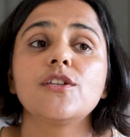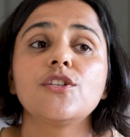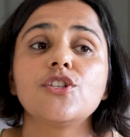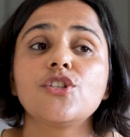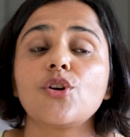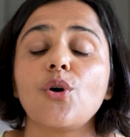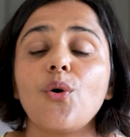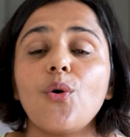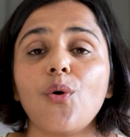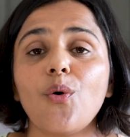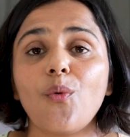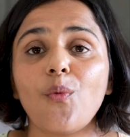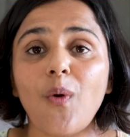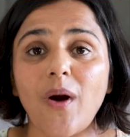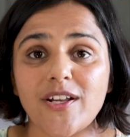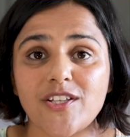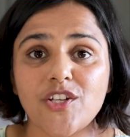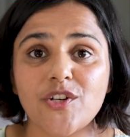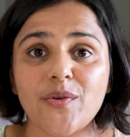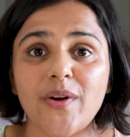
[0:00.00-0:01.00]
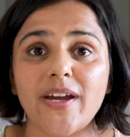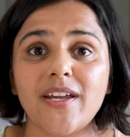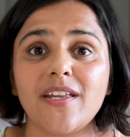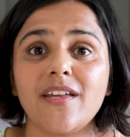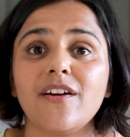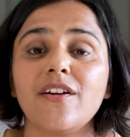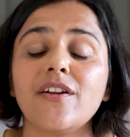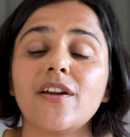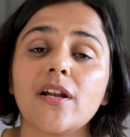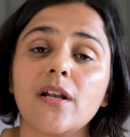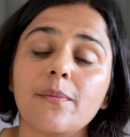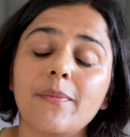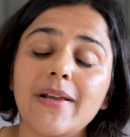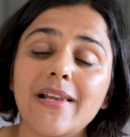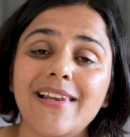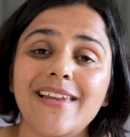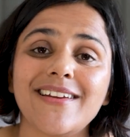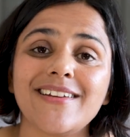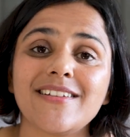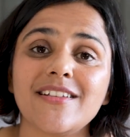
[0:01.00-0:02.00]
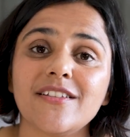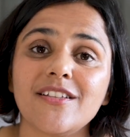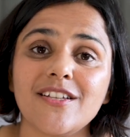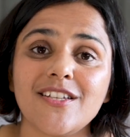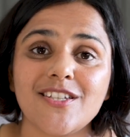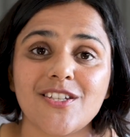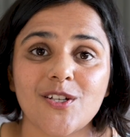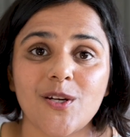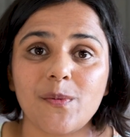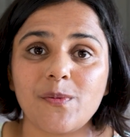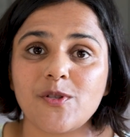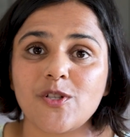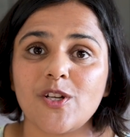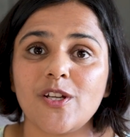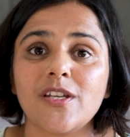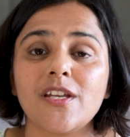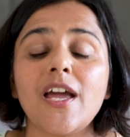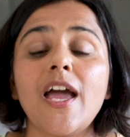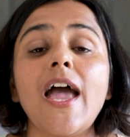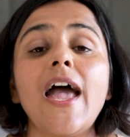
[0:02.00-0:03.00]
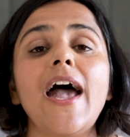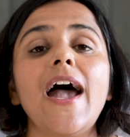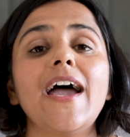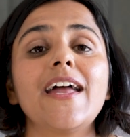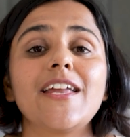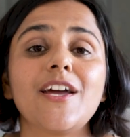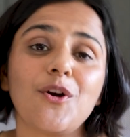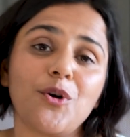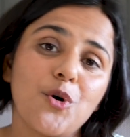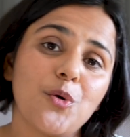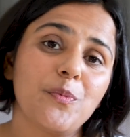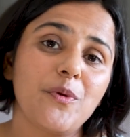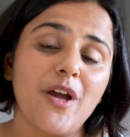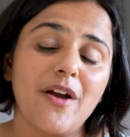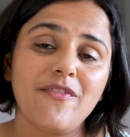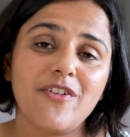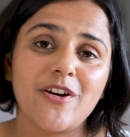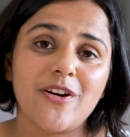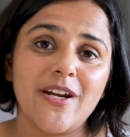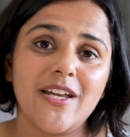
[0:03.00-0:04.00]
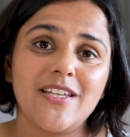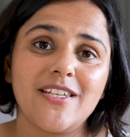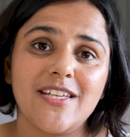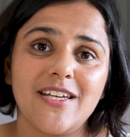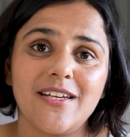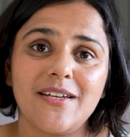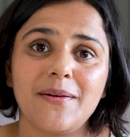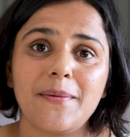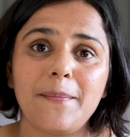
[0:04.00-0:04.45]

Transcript: So watch it right here. It'll be linked in the description and I hope you have a great day.